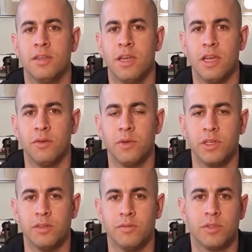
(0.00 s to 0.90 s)
And
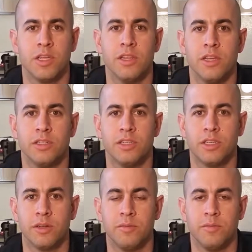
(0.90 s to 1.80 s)
we said that she
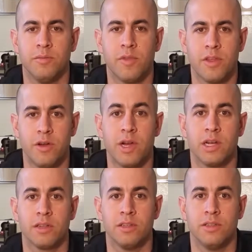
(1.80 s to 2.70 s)
could
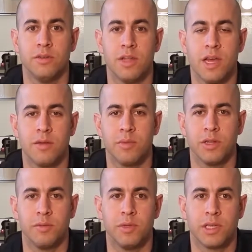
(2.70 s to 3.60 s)
theoretically do that, but
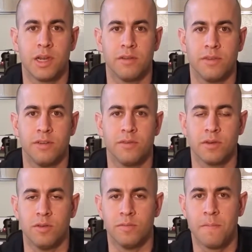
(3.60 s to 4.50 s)
it'd be kind of
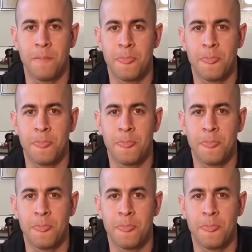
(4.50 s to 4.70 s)
difficult.